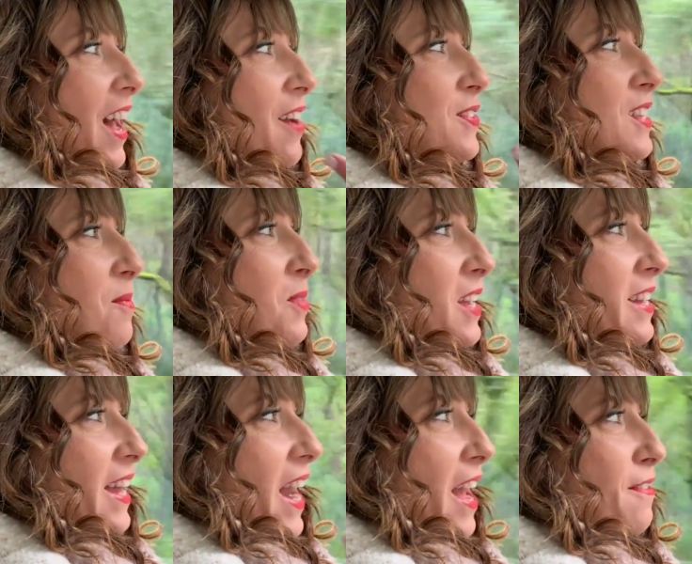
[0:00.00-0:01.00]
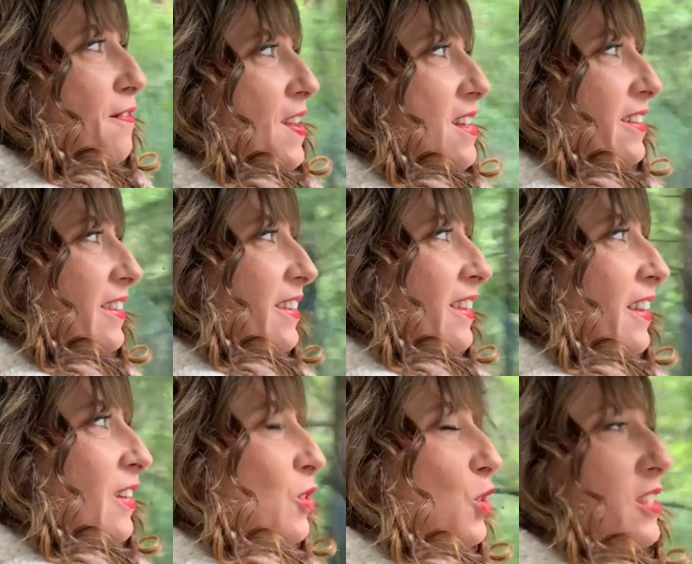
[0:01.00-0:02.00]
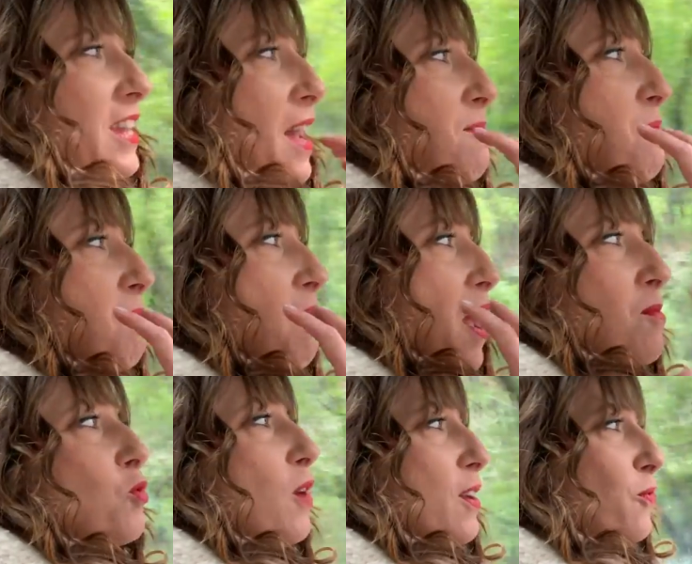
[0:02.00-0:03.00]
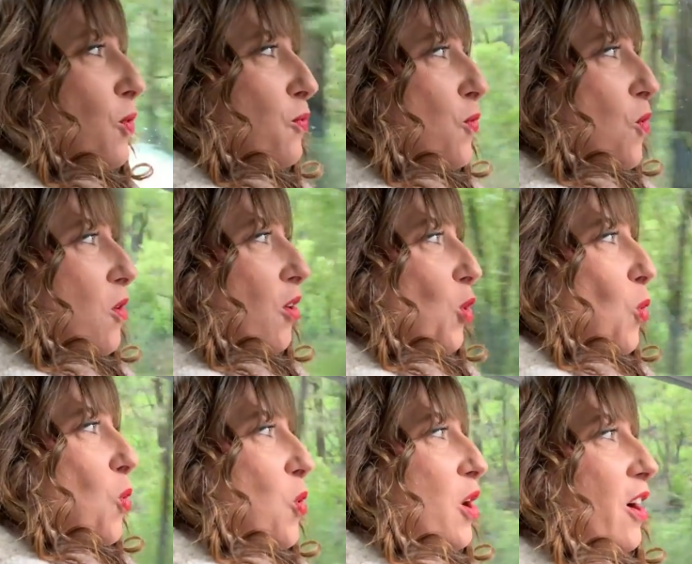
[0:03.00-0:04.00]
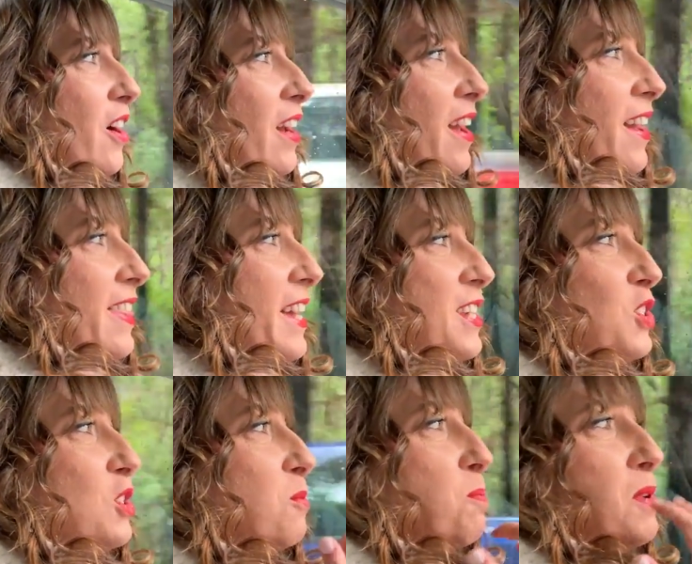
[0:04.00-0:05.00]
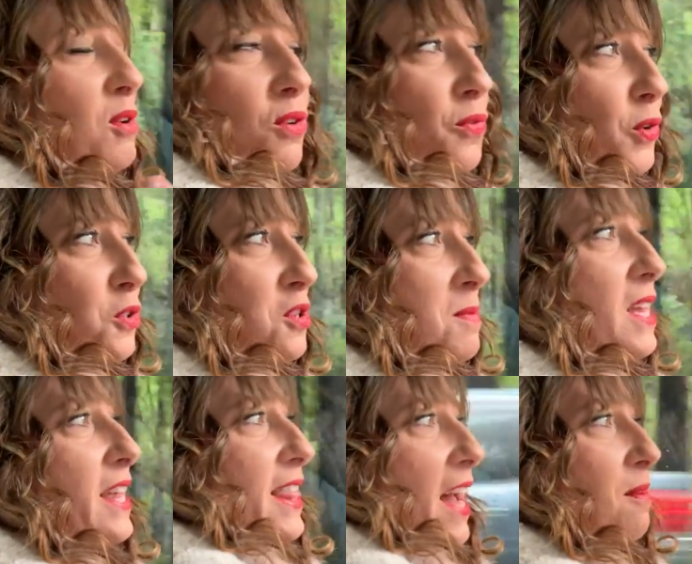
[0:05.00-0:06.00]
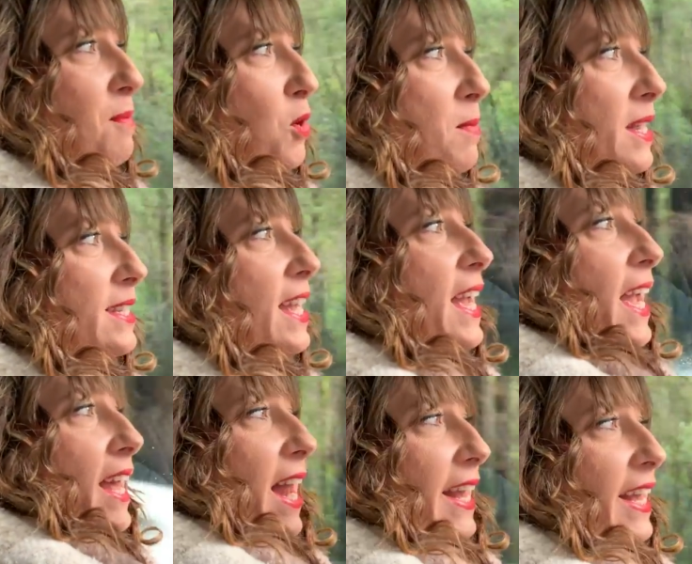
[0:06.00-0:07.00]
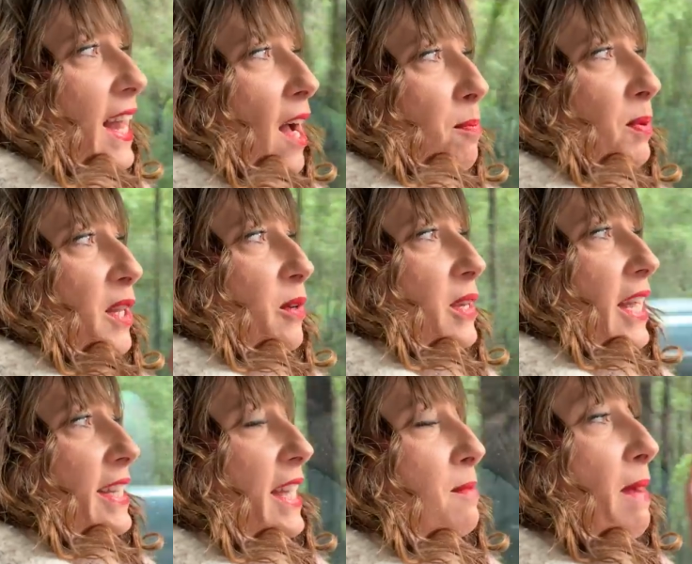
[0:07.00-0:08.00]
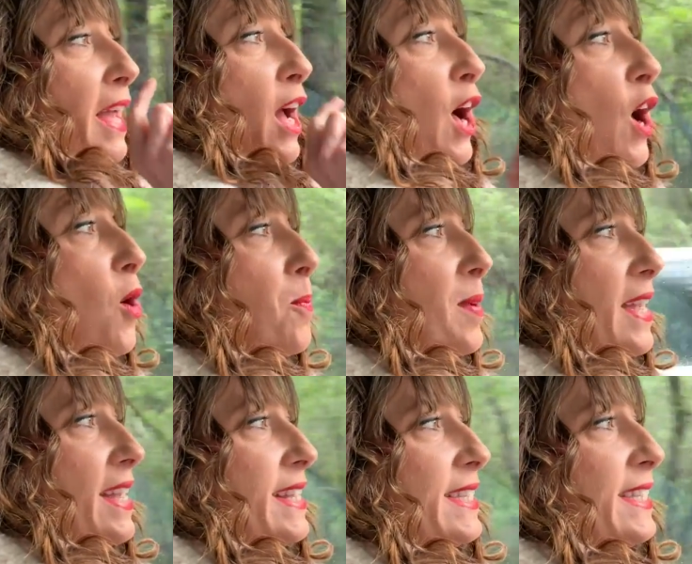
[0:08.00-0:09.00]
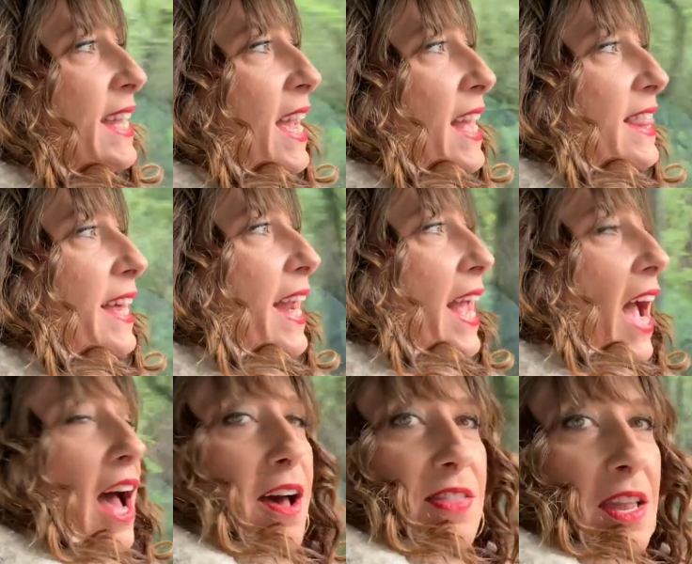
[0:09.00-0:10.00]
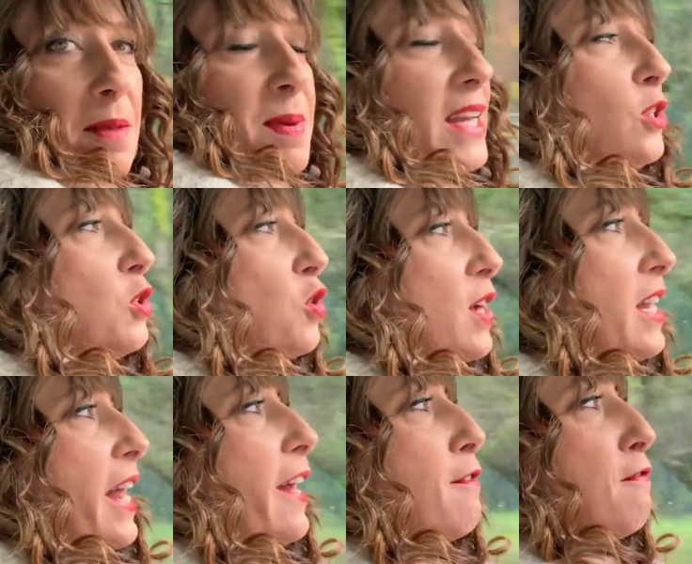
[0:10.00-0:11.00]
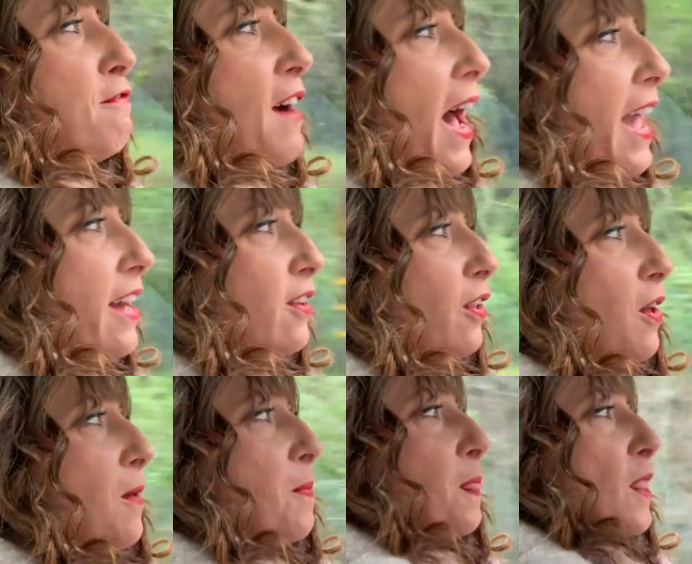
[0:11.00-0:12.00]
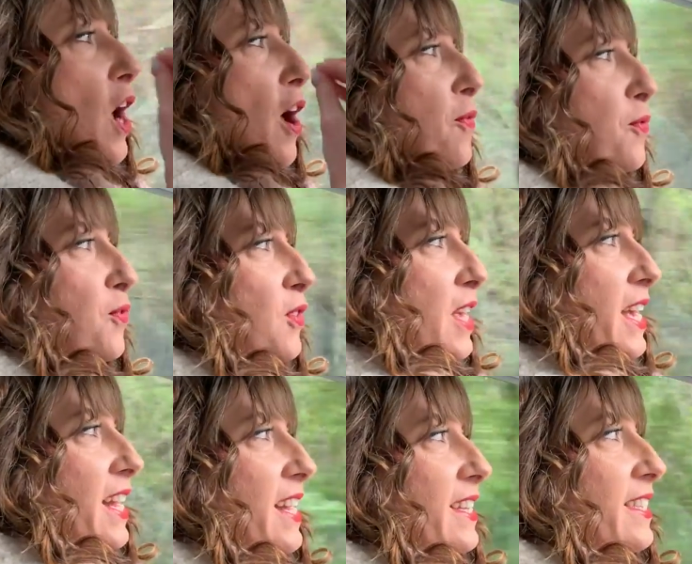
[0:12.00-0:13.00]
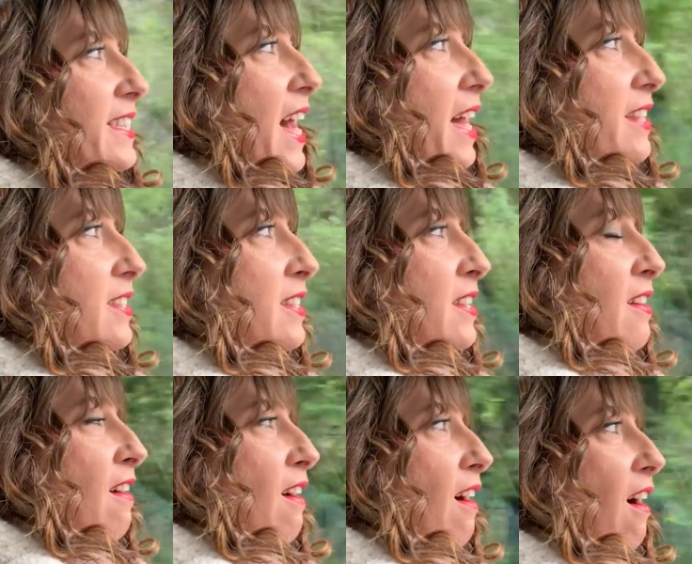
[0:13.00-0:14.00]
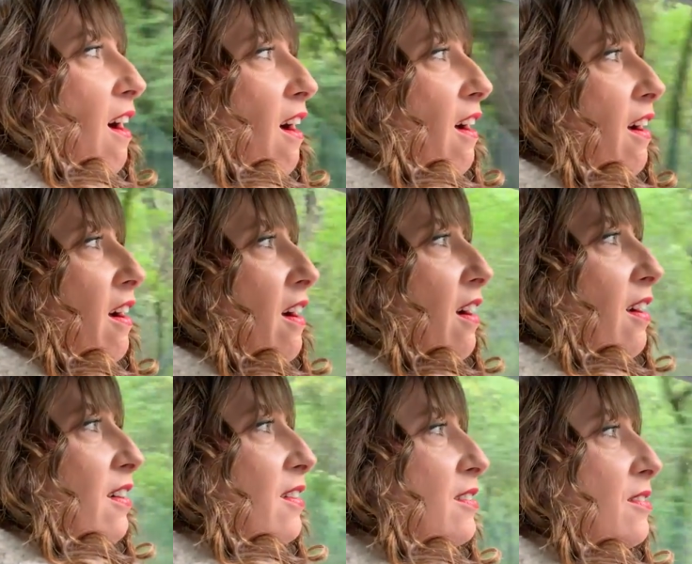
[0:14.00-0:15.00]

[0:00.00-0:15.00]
of something that I feel just I'm grateful for, or that is just beautiful to me in that moment, and I can upload it. And my hope is that I begin to create like a file of things that are